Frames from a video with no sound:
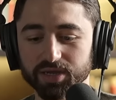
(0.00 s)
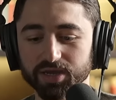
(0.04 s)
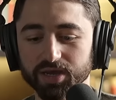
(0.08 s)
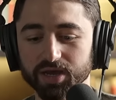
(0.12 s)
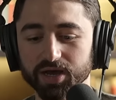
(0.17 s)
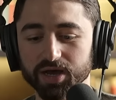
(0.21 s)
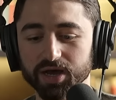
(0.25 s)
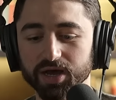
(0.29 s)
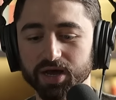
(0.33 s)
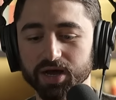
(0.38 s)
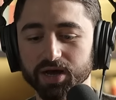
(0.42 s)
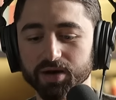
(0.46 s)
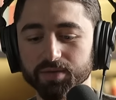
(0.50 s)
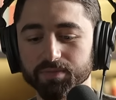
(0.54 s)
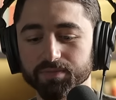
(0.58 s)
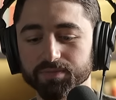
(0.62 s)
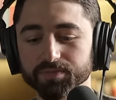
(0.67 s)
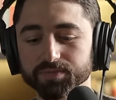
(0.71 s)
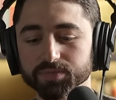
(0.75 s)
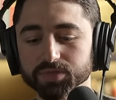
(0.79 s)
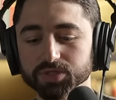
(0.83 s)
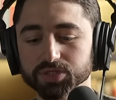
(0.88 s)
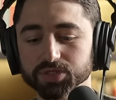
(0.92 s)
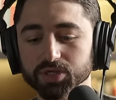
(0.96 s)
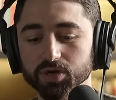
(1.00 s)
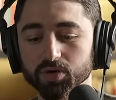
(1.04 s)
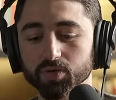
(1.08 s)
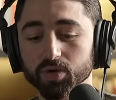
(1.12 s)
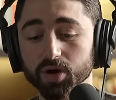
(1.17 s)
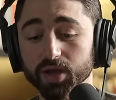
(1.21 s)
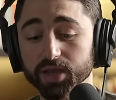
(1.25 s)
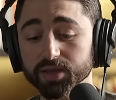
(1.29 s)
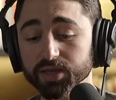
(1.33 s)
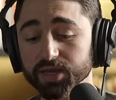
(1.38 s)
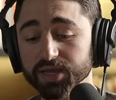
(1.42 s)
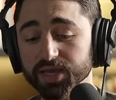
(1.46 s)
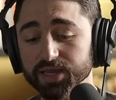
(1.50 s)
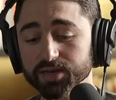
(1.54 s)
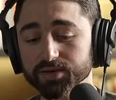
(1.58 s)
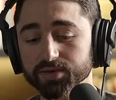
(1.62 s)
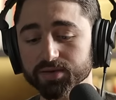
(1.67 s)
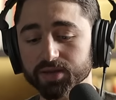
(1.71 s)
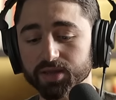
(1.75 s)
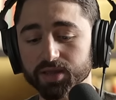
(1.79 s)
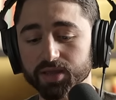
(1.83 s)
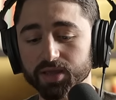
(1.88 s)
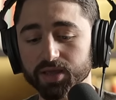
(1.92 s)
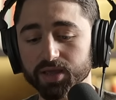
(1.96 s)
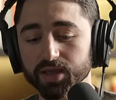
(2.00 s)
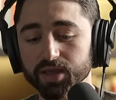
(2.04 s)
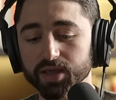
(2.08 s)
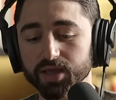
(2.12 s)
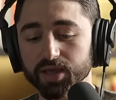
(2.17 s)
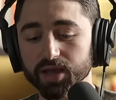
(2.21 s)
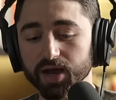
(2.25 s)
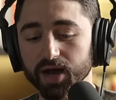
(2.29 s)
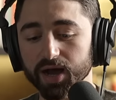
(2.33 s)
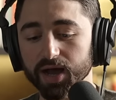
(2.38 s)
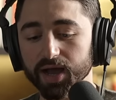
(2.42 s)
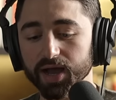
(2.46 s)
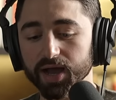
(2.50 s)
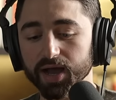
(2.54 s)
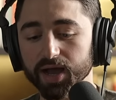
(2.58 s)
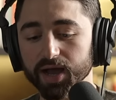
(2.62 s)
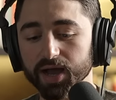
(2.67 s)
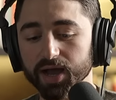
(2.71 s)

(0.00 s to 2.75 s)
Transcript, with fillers: um, so again I,